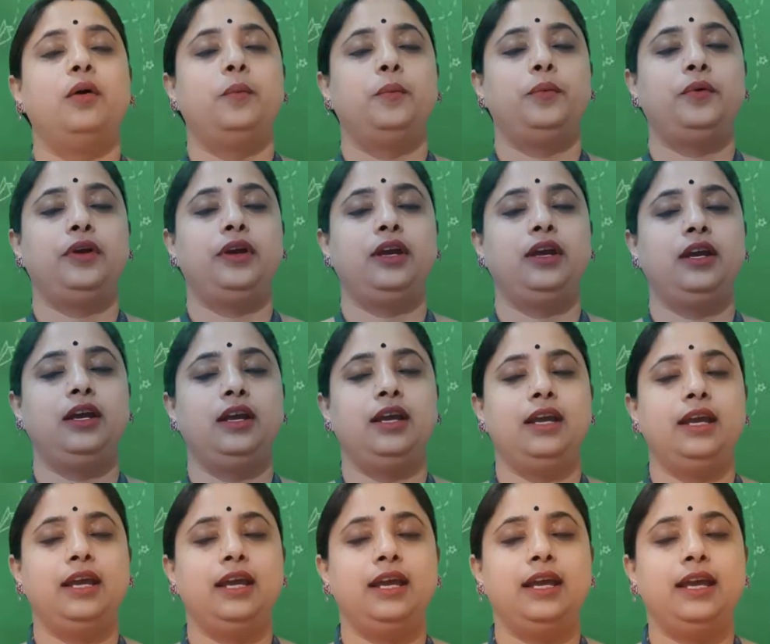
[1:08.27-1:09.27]

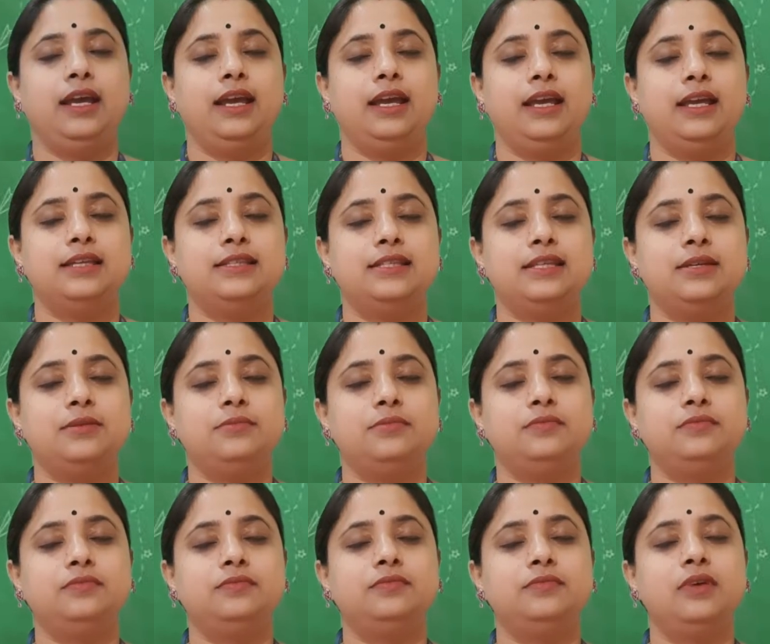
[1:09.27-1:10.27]
praise
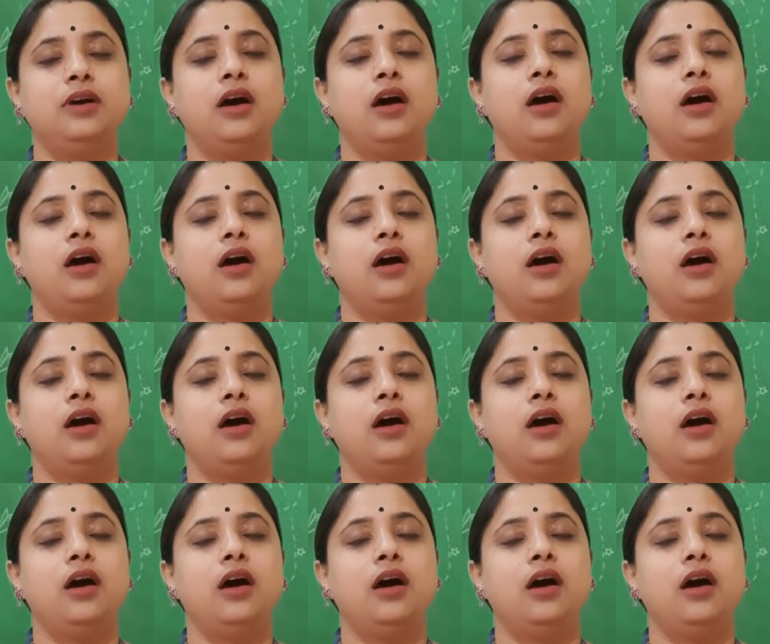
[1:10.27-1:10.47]
Him,